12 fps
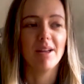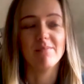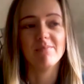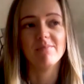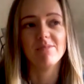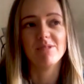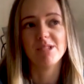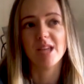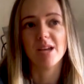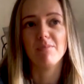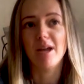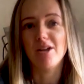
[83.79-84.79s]
like
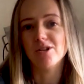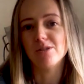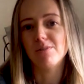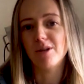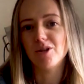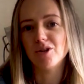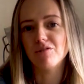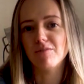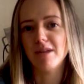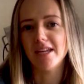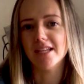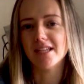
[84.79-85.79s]
second page is a picture of
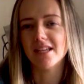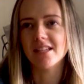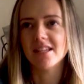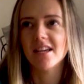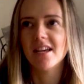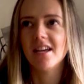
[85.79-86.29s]
me, and it says,